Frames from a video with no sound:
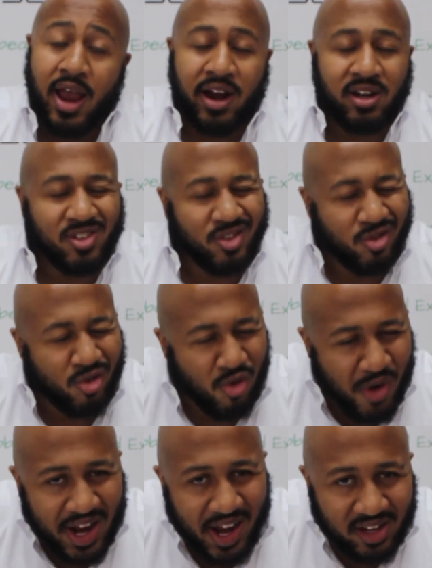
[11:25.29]
and as
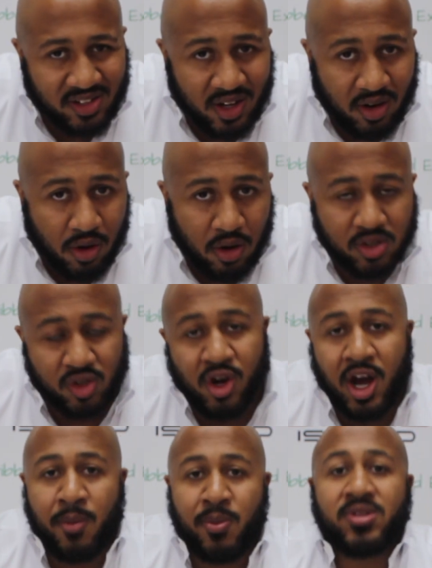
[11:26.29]
great as it looks, you
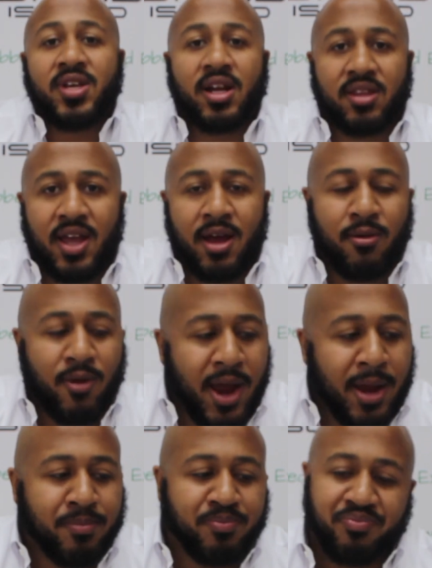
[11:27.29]
got to protect that,
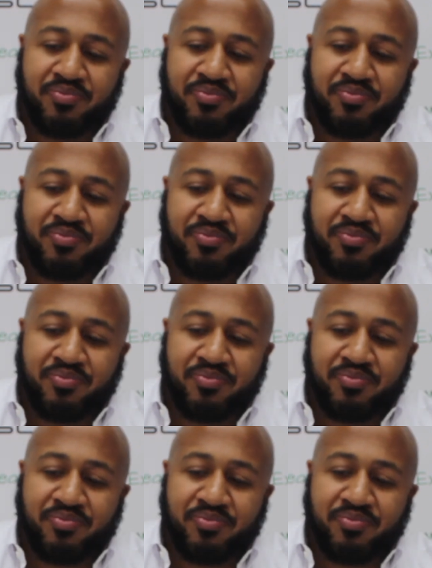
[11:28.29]
right?